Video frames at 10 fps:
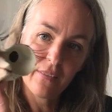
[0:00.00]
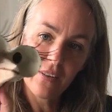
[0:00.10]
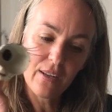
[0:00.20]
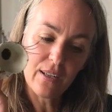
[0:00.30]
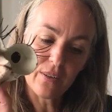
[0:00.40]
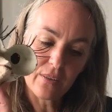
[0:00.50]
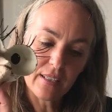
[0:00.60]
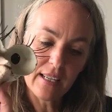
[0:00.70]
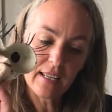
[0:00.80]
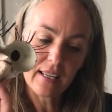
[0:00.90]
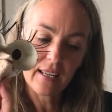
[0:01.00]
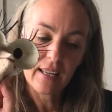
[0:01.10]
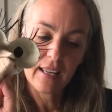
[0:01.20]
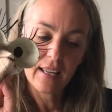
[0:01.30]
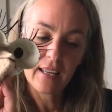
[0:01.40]
Very long neck.
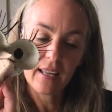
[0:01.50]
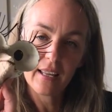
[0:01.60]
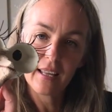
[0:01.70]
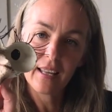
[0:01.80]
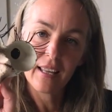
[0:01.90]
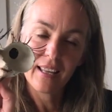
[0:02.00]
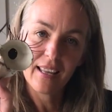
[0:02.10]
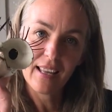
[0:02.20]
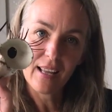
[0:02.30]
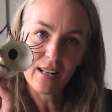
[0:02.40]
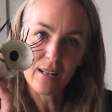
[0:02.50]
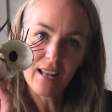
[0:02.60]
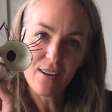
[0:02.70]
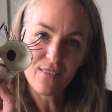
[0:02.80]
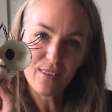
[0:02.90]

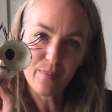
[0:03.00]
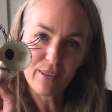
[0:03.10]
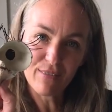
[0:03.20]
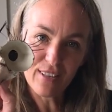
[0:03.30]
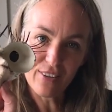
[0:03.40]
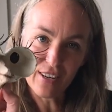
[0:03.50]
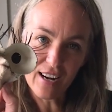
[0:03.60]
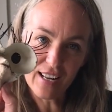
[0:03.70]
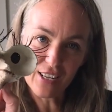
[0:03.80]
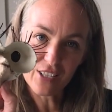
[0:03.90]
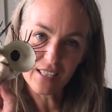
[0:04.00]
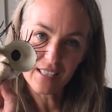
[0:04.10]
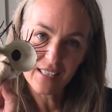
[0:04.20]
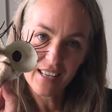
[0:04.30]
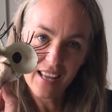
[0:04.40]
And lovely big fluttery
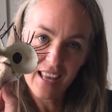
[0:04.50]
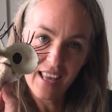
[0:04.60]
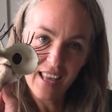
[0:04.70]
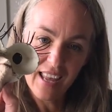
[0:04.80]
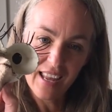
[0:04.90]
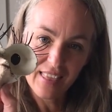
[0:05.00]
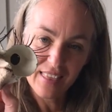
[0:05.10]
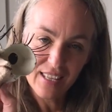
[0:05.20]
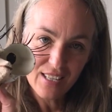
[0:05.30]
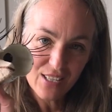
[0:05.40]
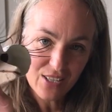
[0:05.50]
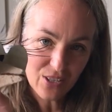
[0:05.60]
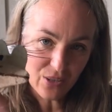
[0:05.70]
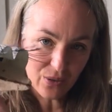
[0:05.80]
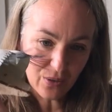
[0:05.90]
eyelashes. And these
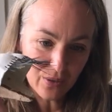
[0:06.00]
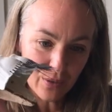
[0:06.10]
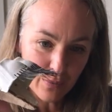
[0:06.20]
two